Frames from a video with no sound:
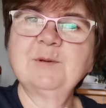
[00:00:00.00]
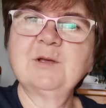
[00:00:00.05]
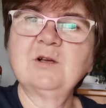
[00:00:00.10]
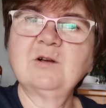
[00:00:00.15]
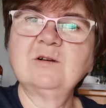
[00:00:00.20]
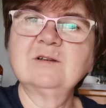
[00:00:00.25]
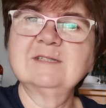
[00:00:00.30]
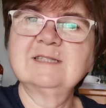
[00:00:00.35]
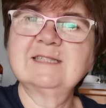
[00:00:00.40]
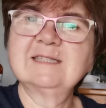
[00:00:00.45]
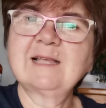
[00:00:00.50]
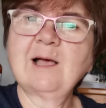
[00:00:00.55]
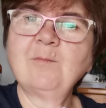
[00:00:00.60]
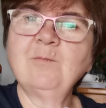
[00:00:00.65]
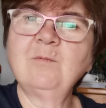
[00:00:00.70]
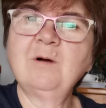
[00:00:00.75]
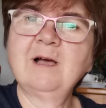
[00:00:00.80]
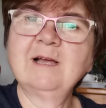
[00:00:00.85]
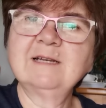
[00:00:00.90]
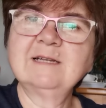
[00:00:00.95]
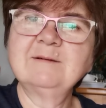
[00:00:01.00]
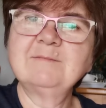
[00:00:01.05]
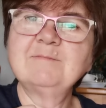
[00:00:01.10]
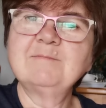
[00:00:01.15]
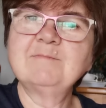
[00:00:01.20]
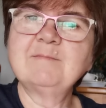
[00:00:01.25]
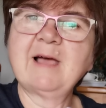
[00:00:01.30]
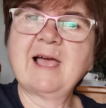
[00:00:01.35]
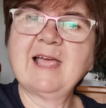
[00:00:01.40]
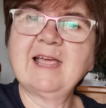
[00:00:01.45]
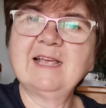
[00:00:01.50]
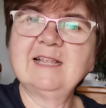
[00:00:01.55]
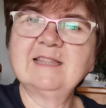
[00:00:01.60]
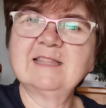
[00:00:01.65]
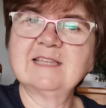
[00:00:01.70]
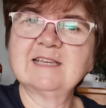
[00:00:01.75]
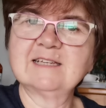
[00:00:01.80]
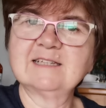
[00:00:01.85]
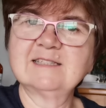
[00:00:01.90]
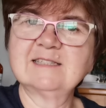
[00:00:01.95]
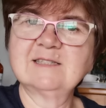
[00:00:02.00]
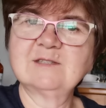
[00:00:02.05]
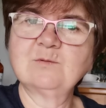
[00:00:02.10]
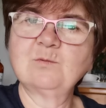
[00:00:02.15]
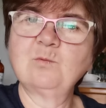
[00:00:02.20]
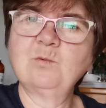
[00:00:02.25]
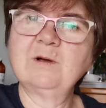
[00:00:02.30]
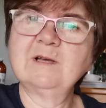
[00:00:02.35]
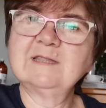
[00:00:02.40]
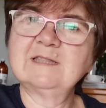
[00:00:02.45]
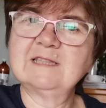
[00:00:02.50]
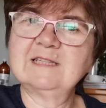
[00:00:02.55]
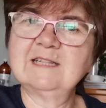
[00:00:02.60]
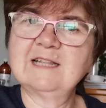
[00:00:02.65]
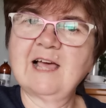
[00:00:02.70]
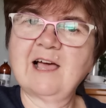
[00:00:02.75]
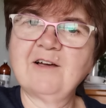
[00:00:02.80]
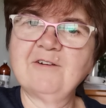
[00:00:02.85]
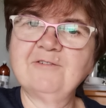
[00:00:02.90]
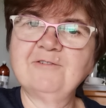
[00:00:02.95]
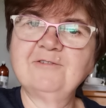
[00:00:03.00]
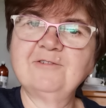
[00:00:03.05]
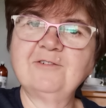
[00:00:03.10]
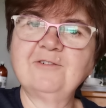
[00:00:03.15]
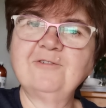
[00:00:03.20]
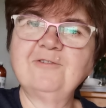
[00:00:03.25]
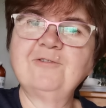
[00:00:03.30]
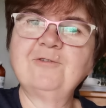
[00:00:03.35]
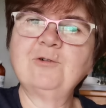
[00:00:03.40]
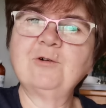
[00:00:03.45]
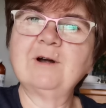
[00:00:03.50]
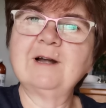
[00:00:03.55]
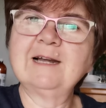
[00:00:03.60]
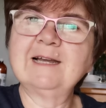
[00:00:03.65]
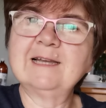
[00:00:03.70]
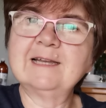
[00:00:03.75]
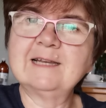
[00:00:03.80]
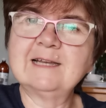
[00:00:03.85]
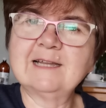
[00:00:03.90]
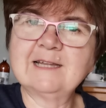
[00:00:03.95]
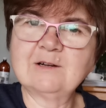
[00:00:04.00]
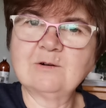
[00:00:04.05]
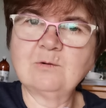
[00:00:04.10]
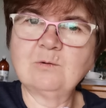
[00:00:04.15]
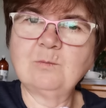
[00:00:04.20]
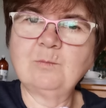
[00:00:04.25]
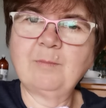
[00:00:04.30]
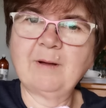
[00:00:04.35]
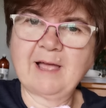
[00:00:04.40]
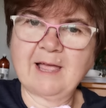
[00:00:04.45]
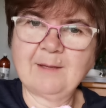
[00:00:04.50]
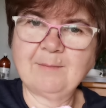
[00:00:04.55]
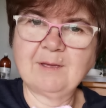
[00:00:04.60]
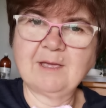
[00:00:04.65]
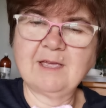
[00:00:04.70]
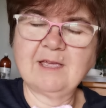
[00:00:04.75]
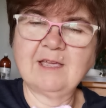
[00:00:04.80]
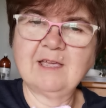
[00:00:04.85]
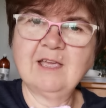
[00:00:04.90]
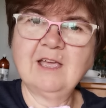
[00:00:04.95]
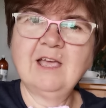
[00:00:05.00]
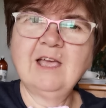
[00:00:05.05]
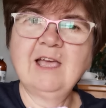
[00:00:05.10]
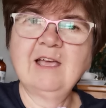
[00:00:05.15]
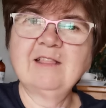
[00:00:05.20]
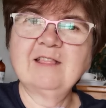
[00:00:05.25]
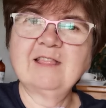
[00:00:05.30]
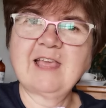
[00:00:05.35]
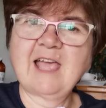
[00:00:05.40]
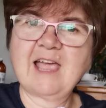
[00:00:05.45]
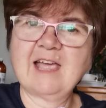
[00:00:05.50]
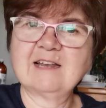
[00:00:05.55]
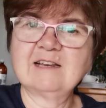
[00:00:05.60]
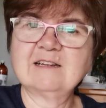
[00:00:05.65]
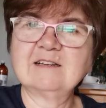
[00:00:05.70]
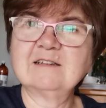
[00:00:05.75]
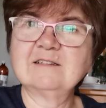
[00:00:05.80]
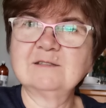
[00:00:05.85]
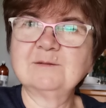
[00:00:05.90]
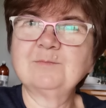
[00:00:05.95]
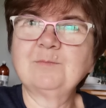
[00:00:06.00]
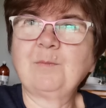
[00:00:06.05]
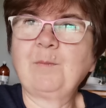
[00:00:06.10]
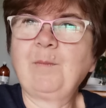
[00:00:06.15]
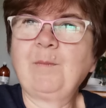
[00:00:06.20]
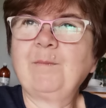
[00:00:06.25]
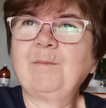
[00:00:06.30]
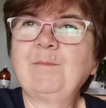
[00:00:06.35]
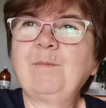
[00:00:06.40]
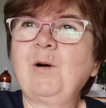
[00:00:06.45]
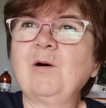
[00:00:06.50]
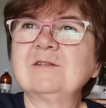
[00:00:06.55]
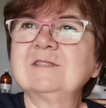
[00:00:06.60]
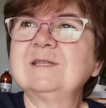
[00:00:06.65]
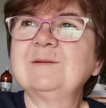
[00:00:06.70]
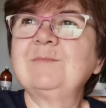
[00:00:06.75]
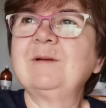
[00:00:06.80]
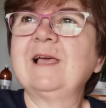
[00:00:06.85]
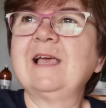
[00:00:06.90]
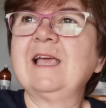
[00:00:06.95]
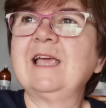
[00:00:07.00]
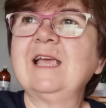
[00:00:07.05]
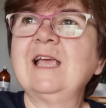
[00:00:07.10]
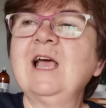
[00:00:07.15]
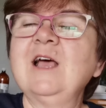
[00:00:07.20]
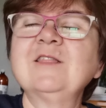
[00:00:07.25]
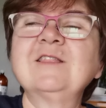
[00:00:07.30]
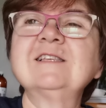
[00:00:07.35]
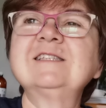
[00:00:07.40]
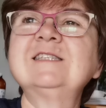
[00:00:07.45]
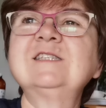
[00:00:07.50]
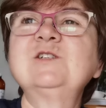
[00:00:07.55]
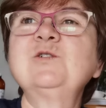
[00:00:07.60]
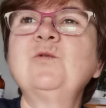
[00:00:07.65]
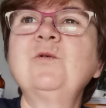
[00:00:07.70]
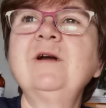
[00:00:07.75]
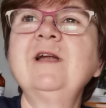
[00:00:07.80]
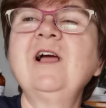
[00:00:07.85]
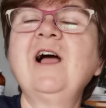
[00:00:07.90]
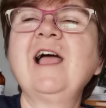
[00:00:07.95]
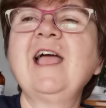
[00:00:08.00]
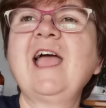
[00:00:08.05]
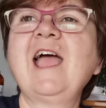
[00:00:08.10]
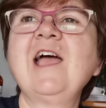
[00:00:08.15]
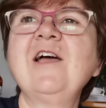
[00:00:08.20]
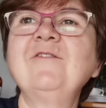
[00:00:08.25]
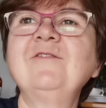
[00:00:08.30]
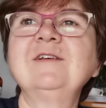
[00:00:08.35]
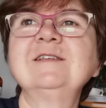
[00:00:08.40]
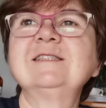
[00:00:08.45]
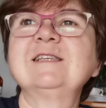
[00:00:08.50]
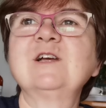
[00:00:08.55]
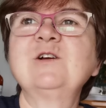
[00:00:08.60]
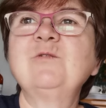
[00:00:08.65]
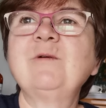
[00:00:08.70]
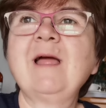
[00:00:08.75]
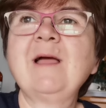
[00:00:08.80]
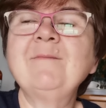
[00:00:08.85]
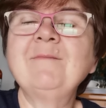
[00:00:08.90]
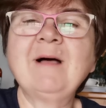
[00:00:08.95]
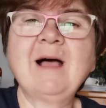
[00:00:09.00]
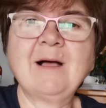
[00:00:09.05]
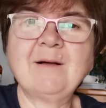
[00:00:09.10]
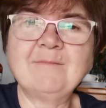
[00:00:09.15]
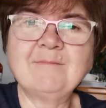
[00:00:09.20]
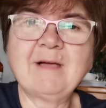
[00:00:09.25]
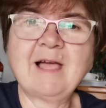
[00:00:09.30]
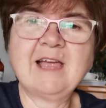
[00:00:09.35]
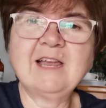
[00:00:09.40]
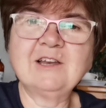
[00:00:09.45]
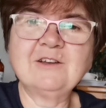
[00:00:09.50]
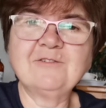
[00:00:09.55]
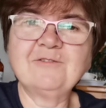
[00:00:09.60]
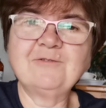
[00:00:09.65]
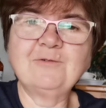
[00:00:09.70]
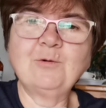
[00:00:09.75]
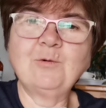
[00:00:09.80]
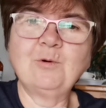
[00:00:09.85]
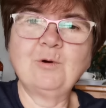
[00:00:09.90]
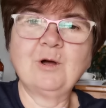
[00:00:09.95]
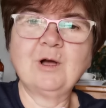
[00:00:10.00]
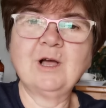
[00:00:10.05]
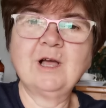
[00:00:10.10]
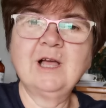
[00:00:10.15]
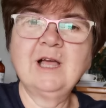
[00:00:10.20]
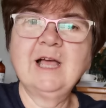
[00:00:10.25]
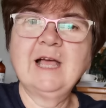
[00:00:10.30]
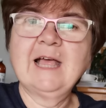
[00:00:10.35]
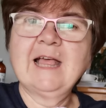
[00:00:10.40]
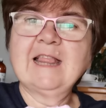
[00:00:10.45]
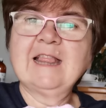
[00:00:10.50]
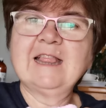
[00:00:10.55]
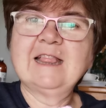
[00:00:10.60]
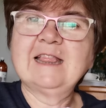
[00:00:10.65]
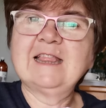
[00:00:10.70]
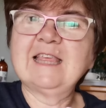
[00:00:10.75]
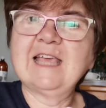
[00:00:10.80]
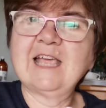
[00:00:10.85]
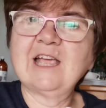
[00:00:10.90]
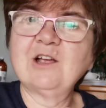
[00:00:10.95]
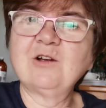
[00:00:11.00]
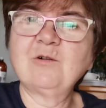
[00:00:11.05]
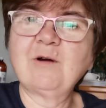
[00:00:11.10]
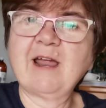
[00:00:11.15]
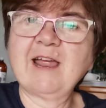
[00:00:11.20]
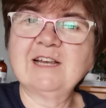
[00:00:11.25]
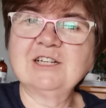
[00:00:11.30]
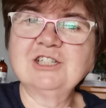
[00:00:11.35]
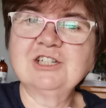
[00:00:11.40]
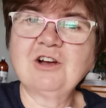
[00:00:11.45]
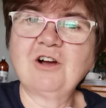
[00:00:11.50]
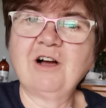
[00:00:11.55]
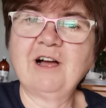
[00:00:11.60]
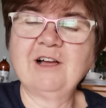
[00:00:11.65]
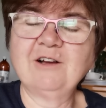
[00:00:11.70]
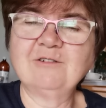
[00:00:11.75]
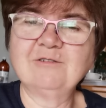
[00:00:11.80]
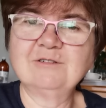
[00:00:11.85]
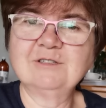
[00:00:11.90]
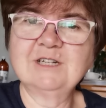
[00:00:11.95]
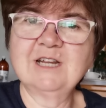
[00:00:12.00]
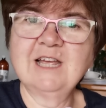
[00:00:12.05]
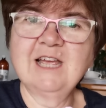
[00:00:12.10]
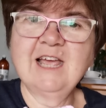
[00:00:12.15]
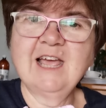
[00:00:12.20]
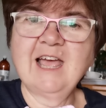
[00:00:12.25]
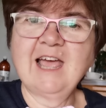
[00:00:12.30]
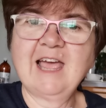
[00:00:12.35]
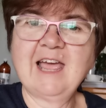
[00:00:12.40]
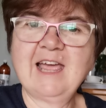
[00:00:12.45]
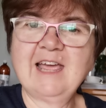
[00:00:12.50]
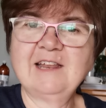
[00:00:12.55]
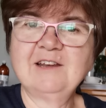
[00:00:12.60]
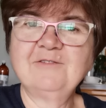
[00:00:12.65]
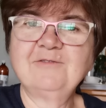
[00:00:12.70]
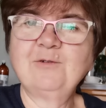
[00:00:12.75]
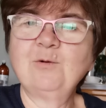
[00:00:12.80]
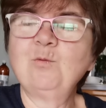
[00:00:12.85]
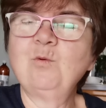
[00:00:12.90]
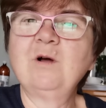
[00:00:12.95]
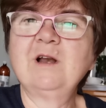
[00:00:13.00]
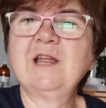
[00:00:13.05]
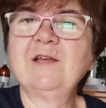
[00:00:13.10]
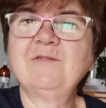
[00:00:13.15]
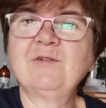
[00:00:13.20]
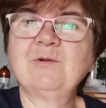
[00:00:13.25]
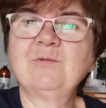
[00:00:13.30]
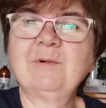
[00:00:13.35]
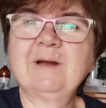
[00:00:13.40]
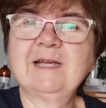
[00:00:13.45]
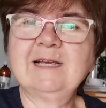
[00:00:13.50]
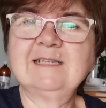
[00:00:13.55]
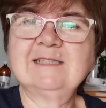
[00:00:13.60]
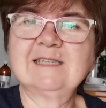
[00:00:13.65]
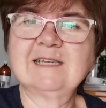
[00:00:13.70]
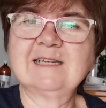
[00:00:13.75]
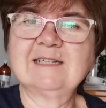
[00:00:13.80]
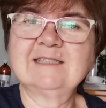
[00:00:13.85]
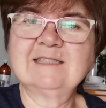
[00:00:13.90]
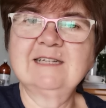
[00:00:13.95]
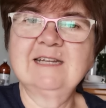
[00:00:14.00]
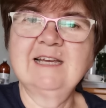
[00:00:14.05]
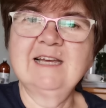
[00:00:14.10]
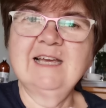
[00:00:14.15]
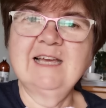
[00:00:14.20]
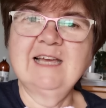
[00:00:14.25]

because someone made this with love for a little baby that is possibly, the story I have is a grandma made it for their grandchild, and for whatever reason